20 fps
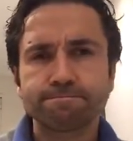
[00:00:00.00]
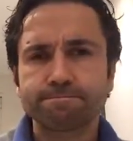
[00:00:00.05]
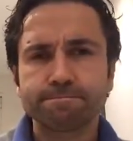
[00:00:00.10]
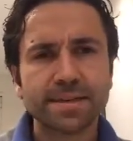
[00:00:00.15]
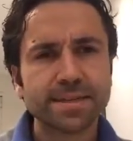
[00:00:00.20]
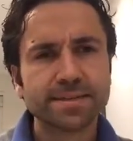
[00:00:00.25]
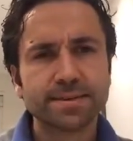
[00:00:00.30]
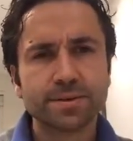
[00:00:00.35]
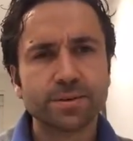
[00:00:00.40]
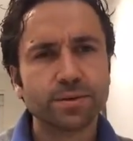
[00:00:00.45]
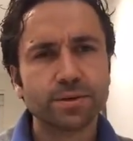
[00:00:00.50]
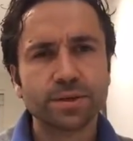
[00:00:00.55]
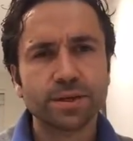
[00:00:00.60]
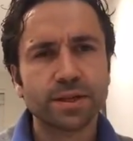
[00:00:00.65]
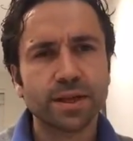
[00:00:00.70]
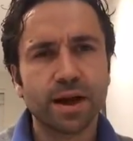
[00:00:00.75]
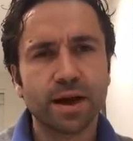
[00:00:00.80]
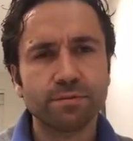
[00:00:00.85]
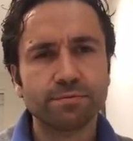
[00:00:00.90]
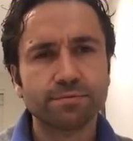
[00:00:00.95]
that's not good
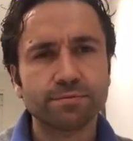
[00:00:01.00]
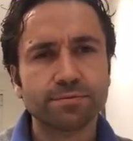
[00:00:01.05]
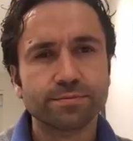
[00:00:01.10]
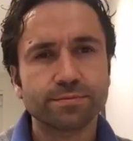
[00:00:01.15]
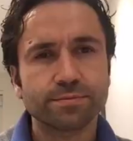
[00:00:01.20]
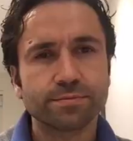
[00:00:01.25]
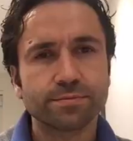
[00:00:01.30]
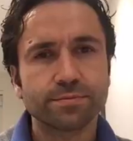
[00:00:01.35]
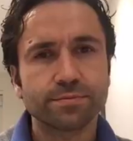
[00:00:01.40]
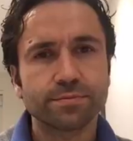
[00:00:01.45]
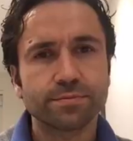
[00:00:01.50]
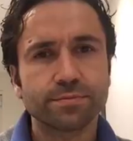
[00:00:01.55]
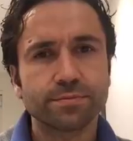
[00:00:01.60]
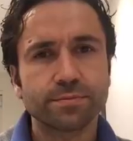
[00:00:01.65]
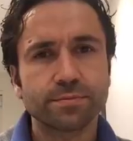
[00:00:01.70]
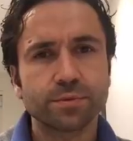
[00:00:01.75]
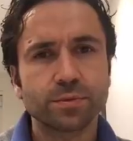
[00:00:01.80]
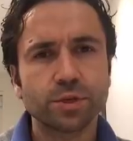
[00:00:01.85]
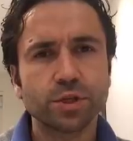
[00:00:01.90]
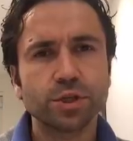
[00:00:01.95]
enough.
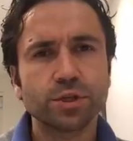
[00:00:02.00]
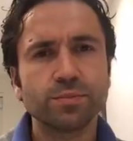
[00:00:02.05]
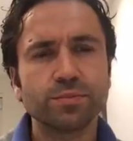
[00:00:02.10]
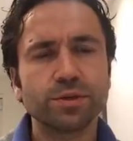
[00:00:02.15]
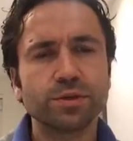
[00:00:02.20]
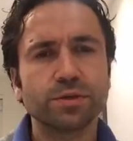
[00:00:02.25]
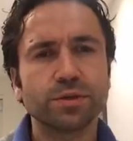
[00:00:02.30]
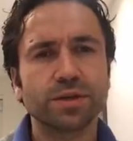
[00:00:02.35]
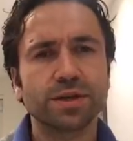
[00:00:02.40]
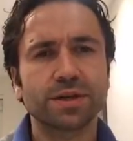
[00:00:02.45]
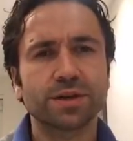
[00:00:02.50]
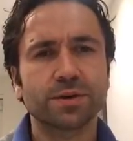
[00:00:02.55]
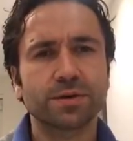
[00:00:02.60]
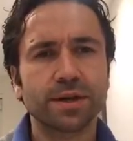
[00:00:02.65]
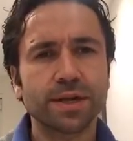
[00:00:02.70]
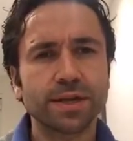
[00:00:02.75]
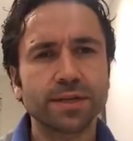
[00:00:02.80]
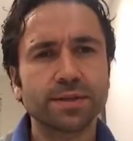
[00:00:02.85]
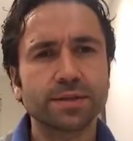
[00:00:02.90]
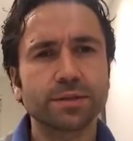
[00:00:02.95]
We should be doing
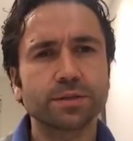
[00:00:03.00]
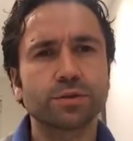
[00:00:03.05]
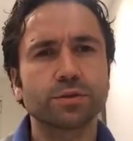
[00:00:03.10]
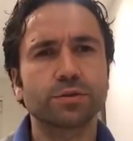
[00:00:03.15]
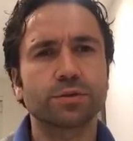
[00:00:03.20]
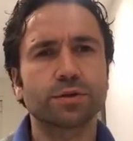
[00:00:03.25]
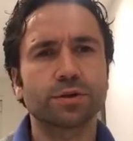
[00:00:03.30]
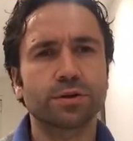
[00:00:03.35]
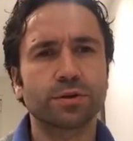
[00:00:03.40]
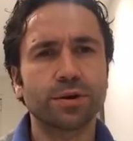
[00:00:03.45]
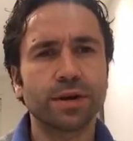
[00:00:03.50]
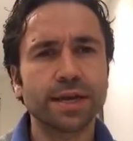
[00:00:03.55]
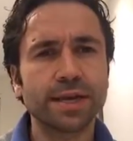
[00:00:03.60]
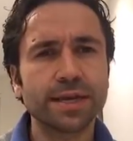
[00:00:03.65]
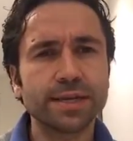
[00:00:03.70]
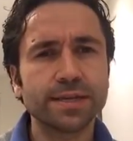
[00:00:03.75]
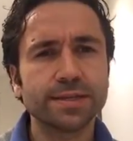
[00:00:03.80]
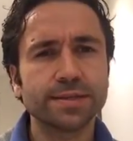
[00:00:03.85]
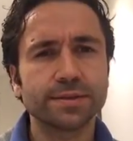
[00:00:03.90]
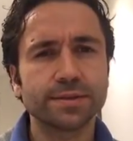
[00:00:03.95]
cradle to
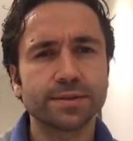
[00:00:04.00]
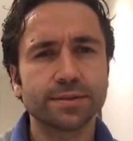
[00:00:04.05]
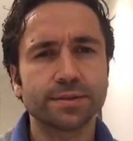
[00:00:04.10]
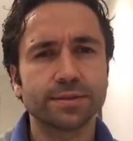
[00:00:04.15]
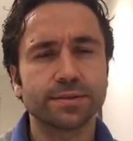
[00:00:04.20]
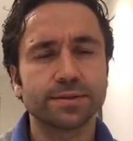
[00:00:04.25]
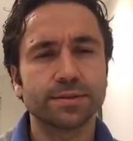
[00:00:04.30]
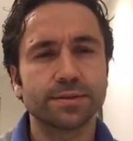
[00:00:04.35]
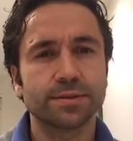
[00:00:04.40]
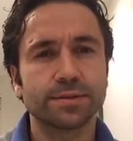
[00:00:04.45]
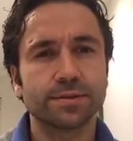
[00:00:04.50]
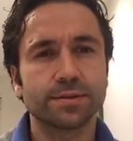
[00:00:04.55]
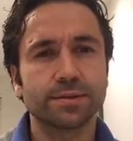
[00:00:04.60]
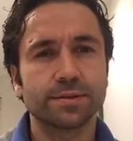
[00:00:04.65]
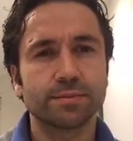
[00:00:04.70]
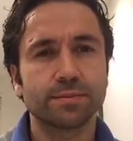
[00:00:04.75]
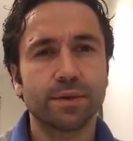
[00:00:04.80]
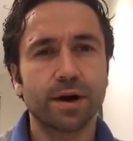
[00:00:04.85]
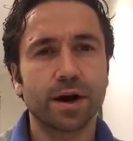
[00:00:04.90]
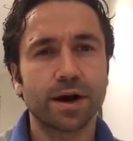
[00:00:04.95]
cradle
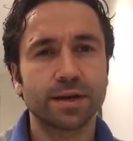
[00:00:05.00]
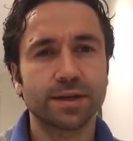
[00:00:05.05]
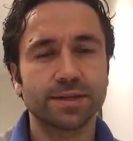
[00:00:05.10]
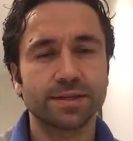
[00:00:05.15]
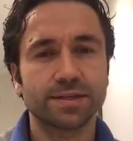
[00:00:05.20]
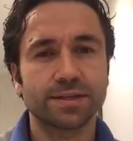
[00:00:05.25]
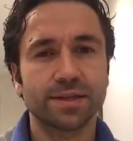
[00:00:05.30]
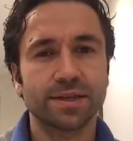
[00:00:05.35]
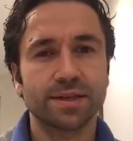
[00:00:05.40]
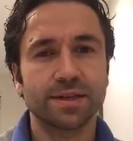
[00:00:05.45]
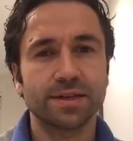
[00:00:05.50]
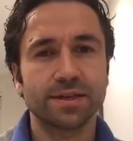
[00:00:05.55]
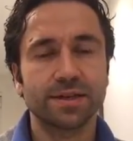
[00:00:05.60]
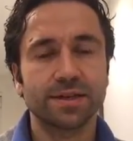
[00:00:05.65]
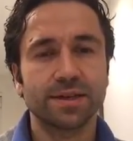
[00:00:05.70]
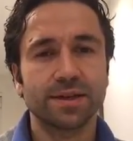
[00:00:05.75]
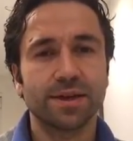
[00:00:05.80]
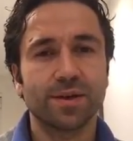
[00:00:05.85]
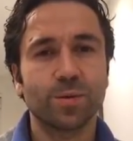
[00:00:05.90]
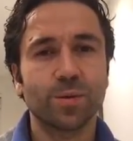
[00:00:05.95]
marketing.
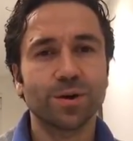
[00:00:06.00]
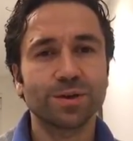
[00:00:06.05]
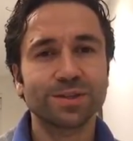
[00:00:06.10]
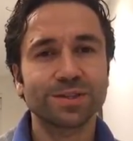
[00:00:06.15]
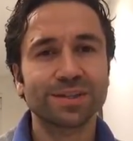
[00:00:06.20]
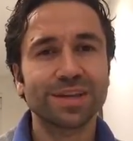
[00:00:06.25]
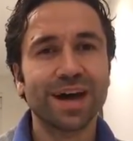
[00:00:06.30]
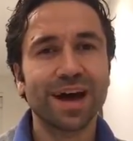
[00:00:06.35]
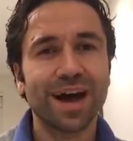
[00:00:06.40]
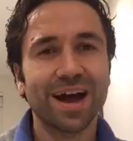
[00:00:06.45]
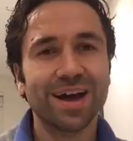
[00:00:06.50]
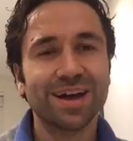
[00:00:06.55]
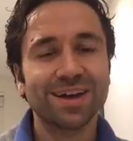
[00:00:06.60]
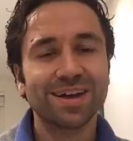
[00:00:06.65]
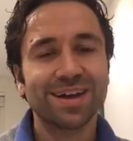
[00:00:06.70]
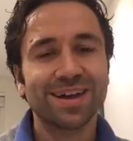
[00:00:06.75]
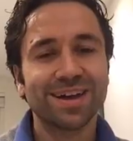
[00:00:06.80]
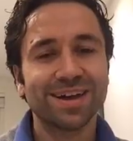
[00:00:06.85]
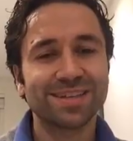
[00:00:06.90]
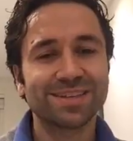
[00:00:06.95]
And what's that?
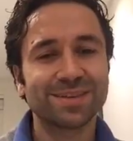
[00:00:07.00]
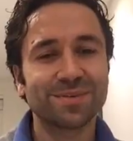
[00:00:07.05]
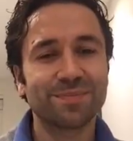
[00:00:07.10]
It's